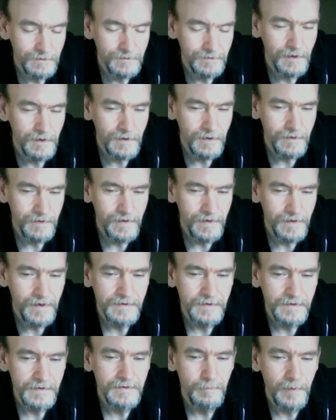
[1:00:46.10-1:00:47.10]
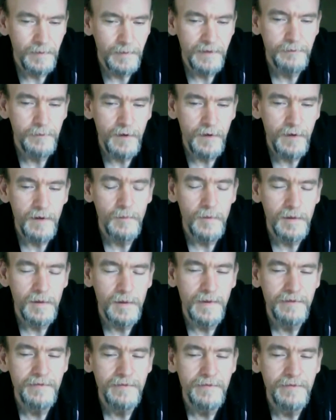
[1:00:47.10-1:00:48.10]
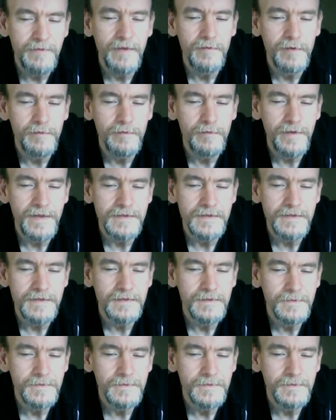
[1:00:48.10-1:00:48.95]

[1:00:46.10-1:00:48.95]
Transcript: Art All Night is by far one of my favorite events.